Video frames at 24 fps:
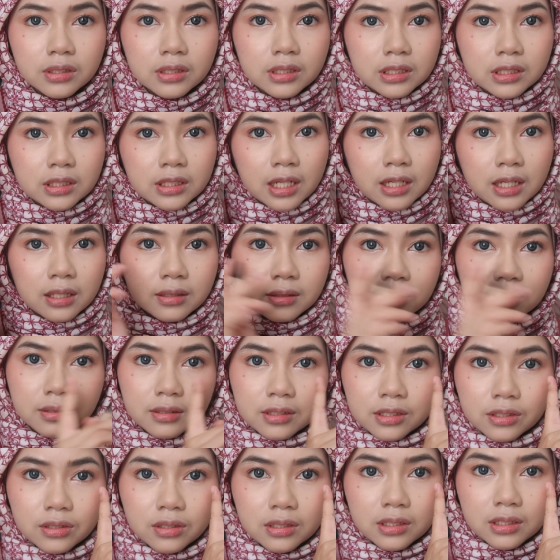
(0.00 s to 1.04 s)
See that?
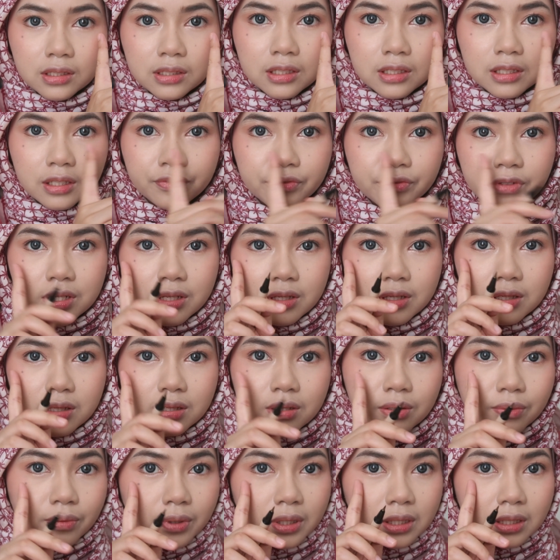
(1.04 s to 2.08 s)
Did you see the difference?
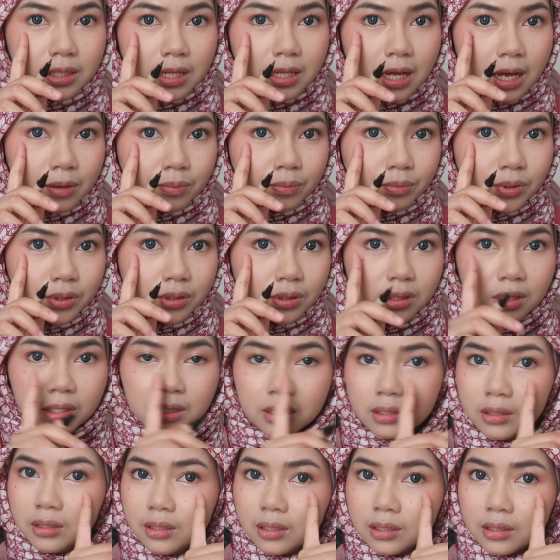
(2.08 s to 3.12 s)
The one that I put
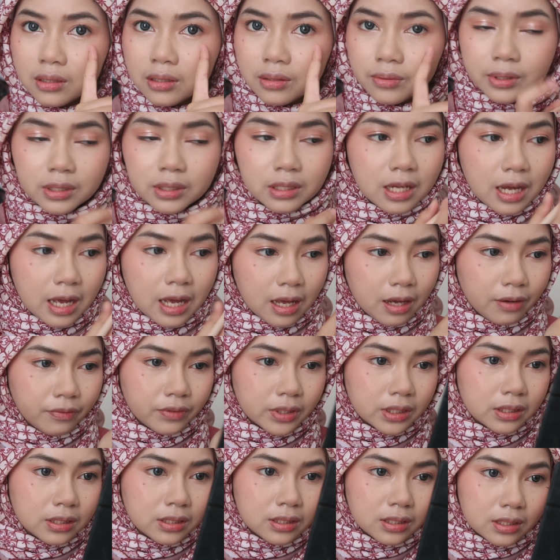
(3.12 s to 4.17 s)
on and the one that I have
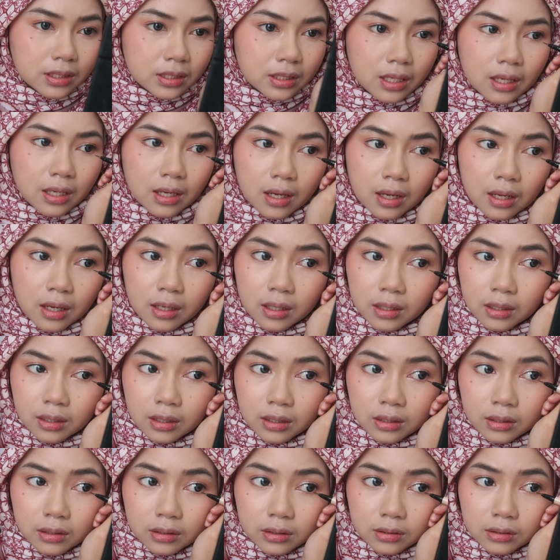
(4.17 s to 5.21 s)
in.
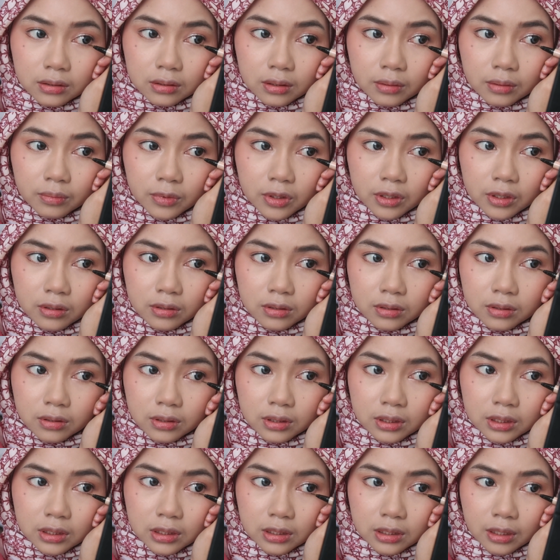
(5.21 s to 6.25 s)
So I'm going to do
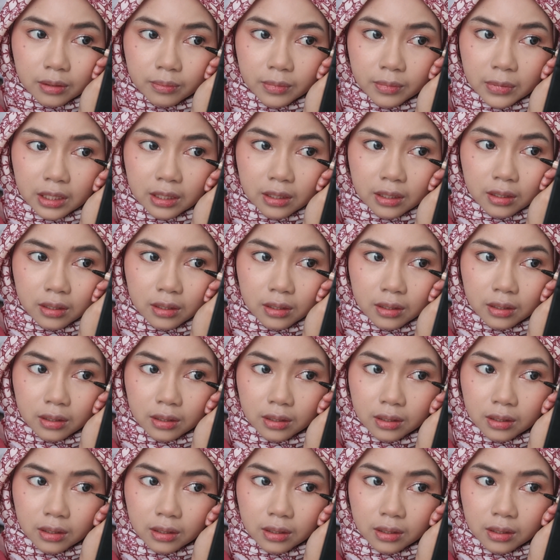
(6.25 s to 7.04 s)
the same here.